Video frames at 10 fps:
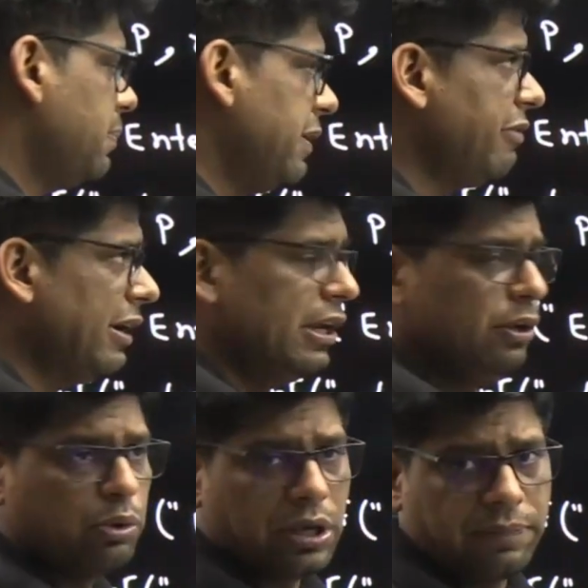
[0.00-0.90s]
Perfectly
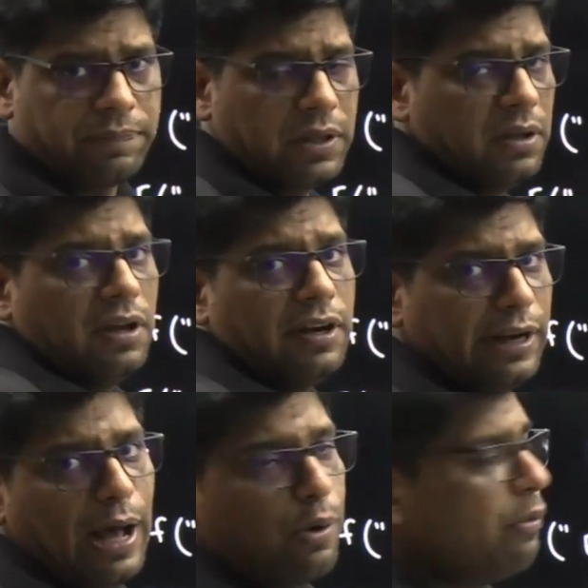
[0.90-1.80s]
okay.
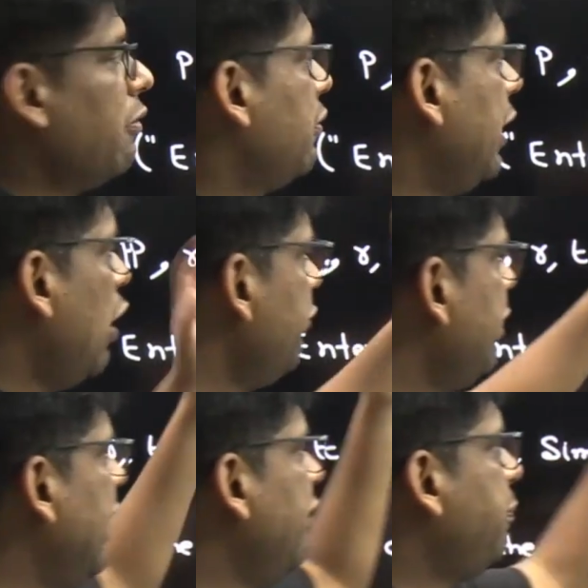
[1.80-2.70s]
Now, now we
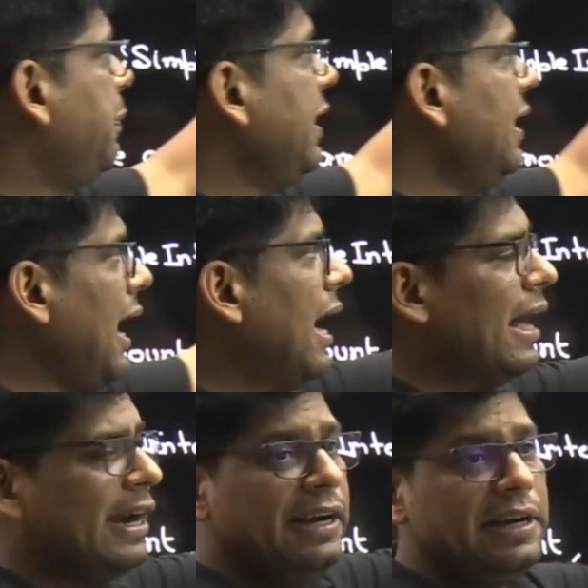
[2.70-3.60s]
have P,
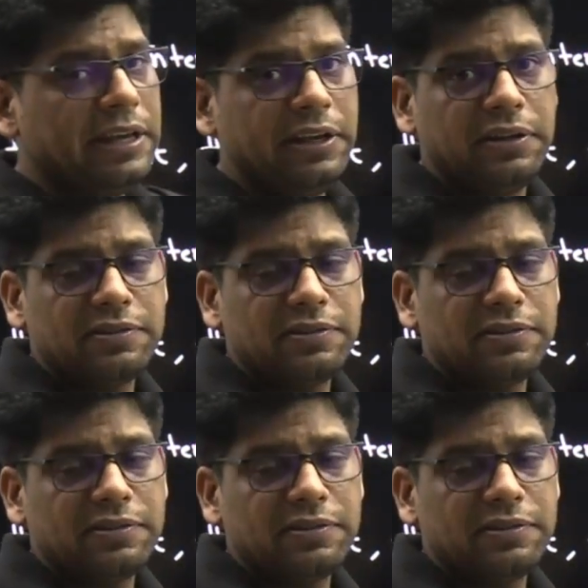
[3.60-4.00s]
R and T.